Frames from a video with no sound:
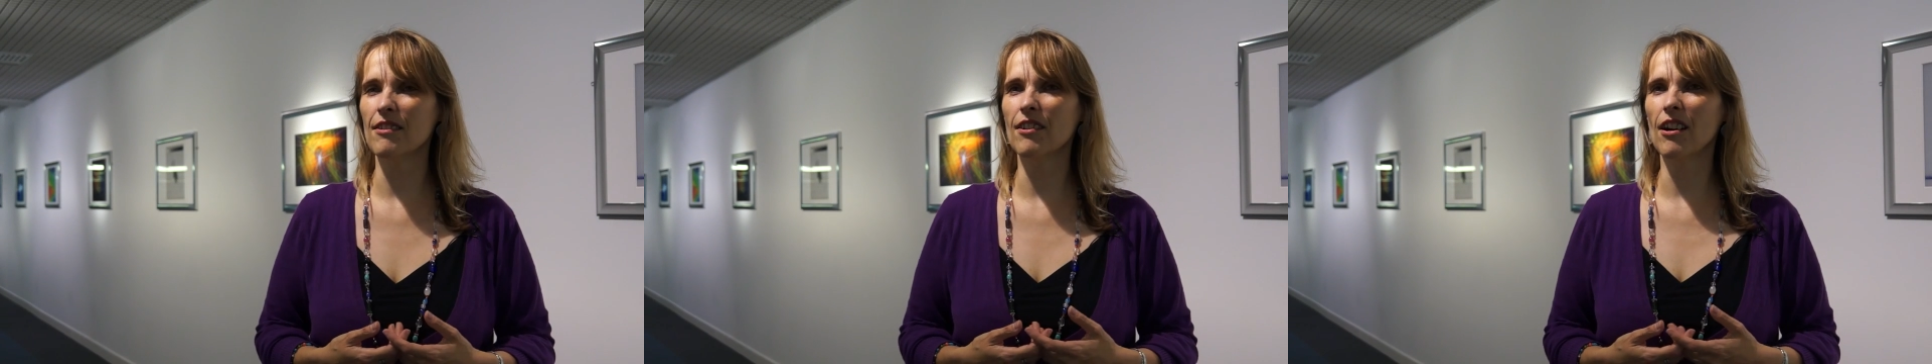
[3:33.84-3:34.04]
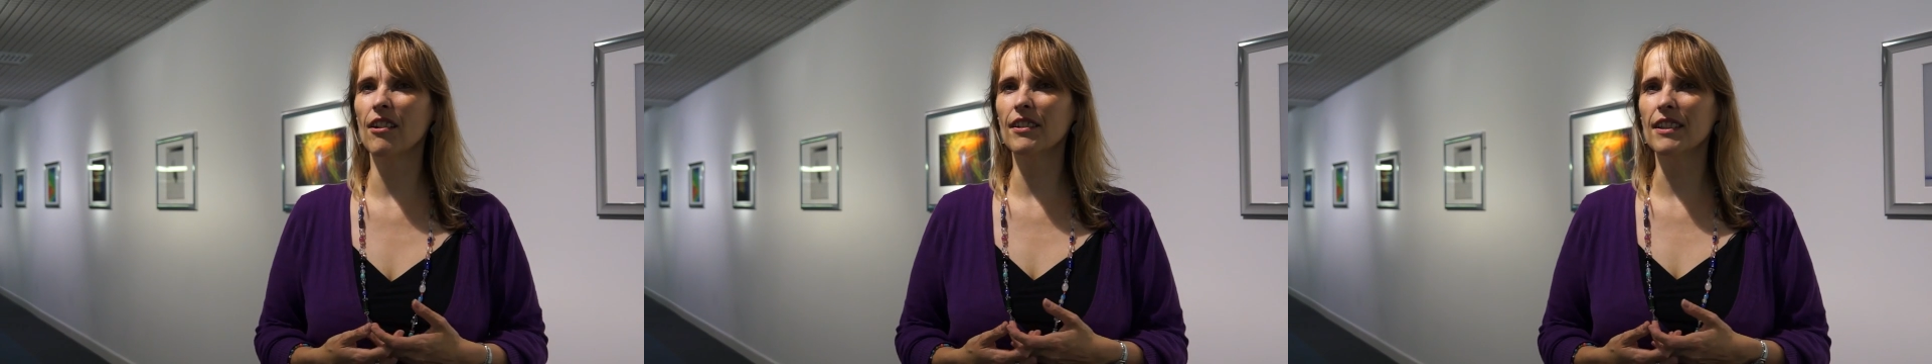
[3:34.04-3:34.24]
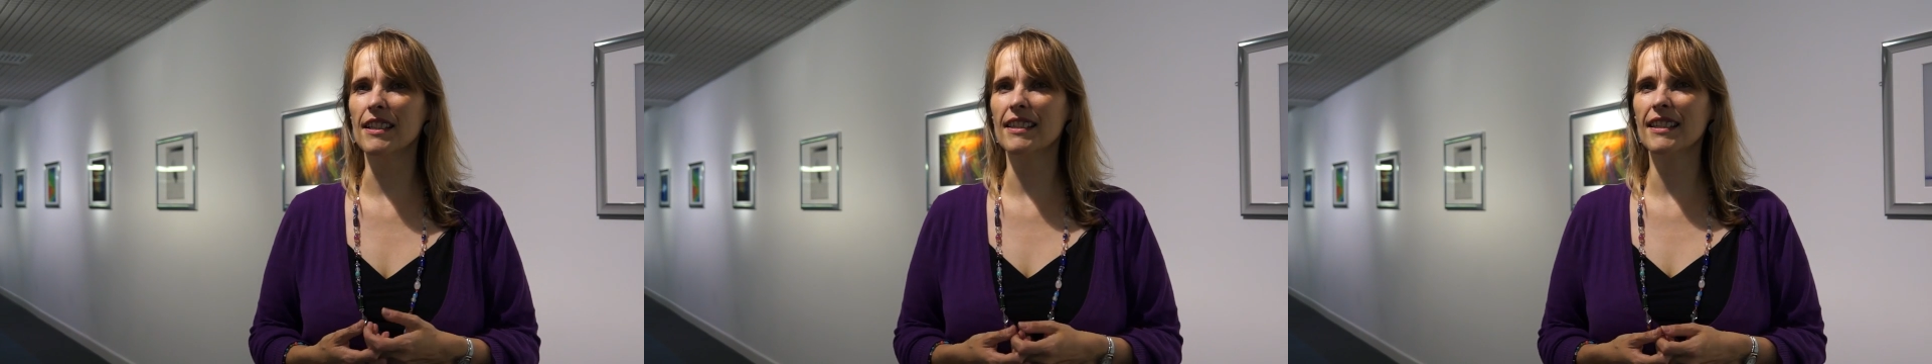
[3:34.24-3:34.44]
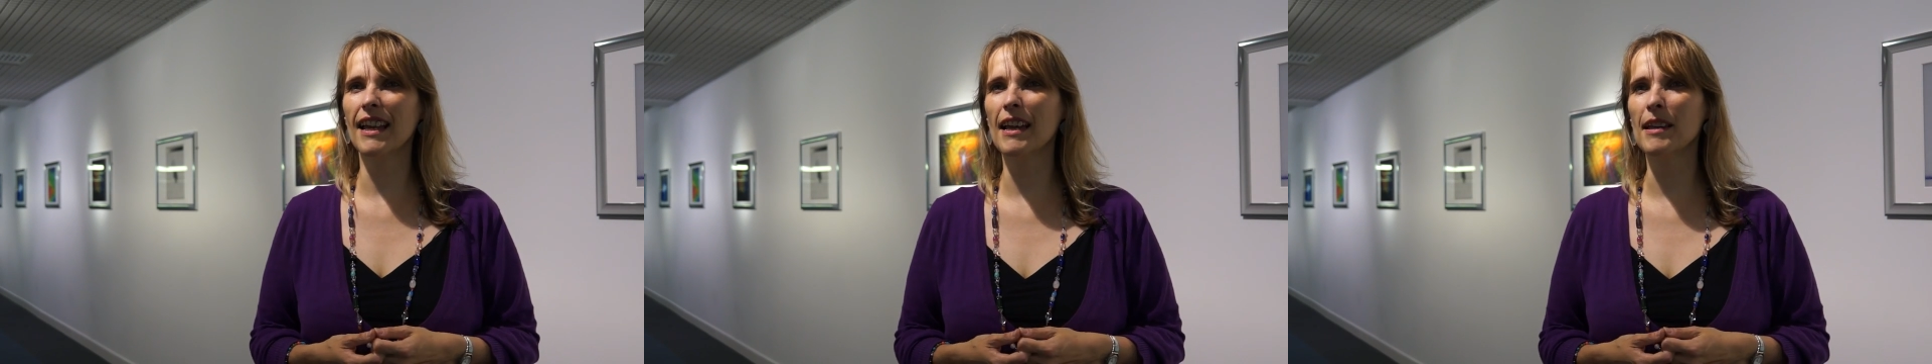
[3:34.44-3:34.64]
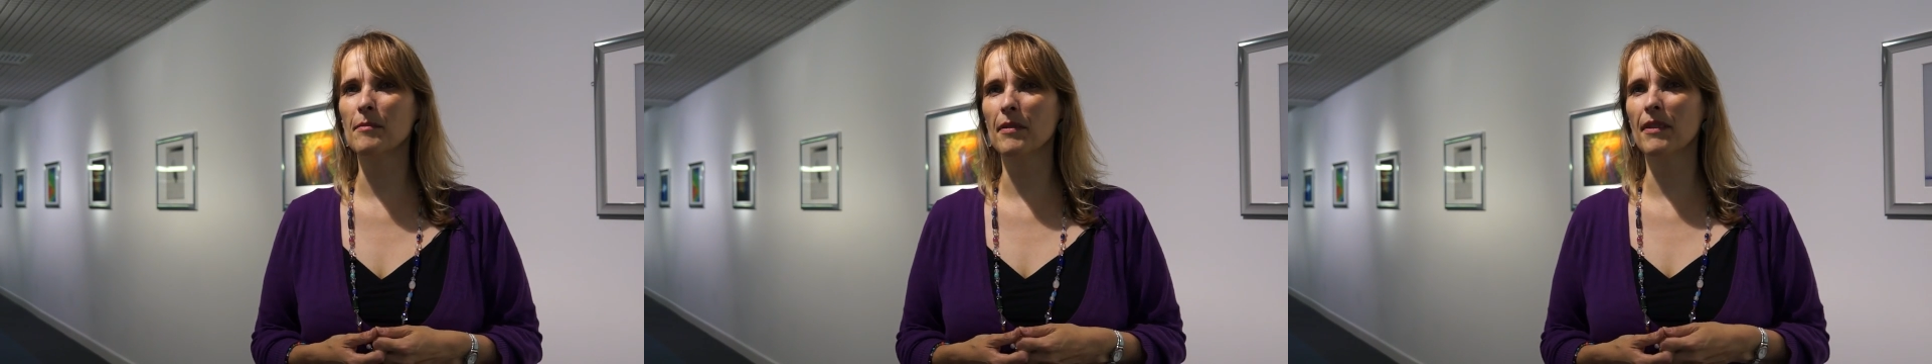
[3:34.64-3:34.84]
You can't
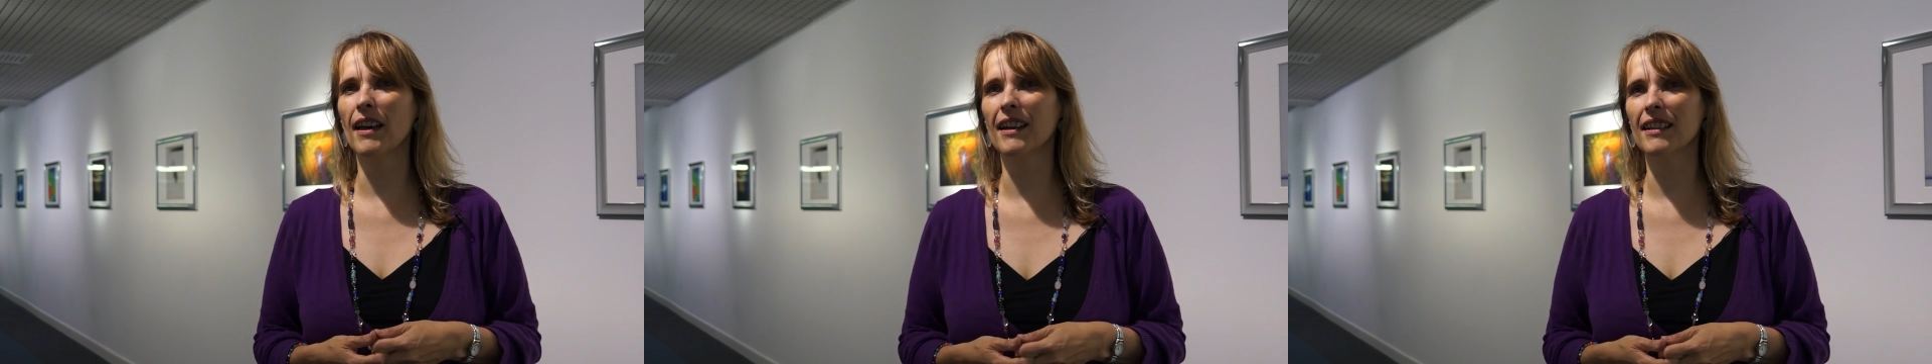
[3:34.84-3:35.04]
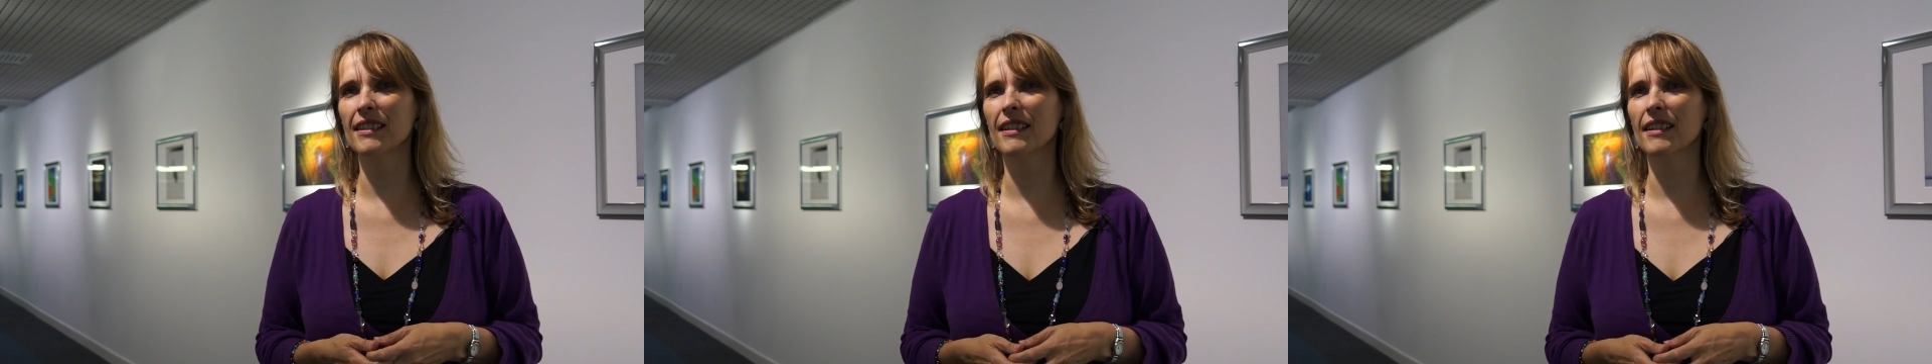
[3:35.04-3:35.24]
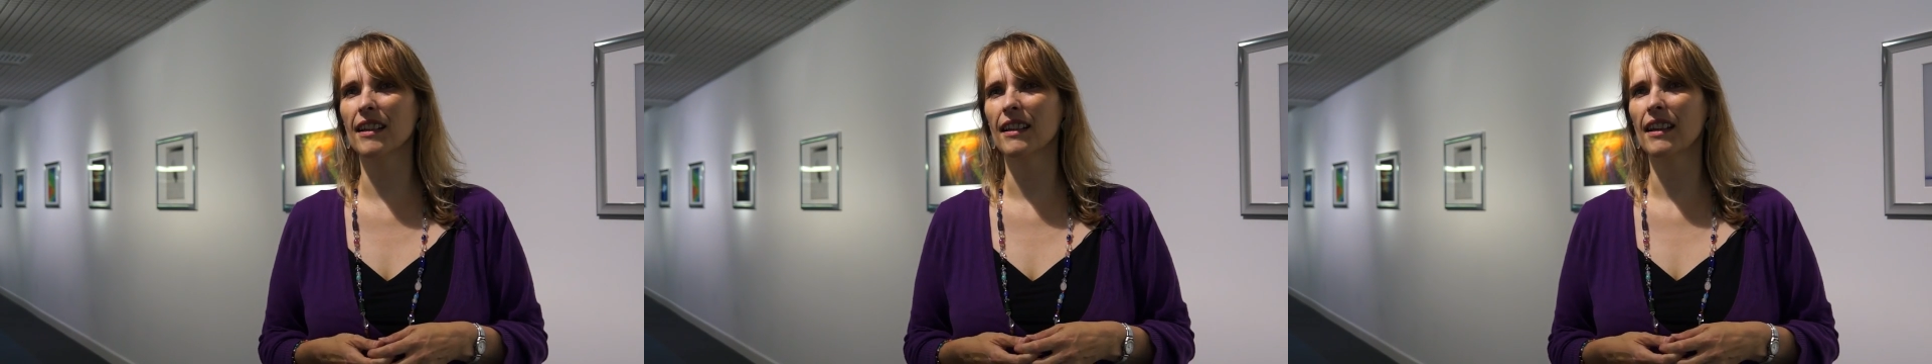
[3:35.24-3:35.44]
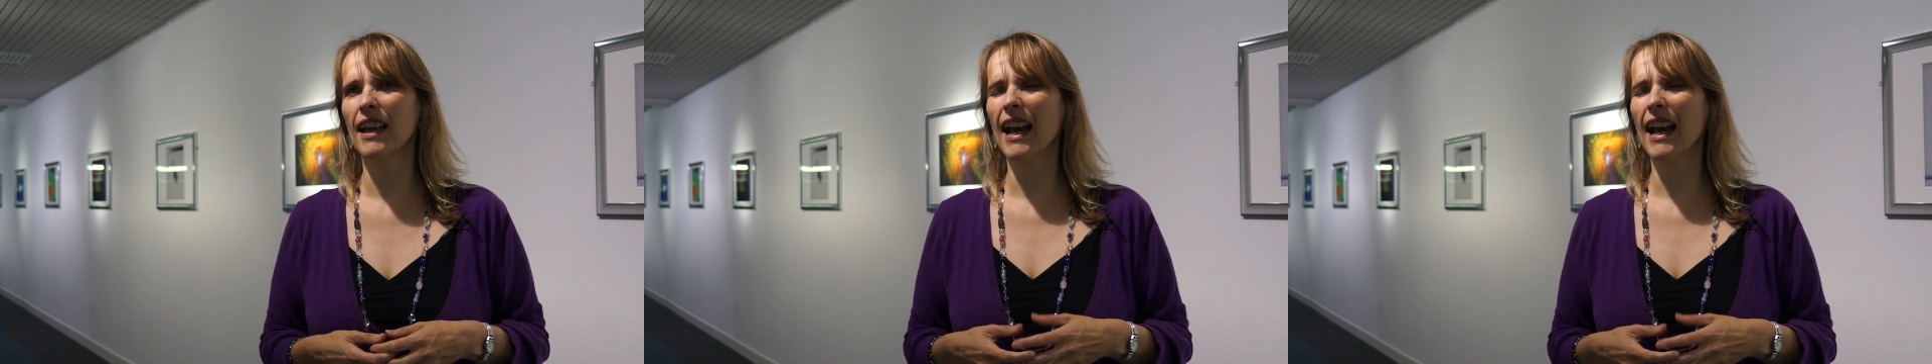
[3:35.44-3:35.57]
escape that.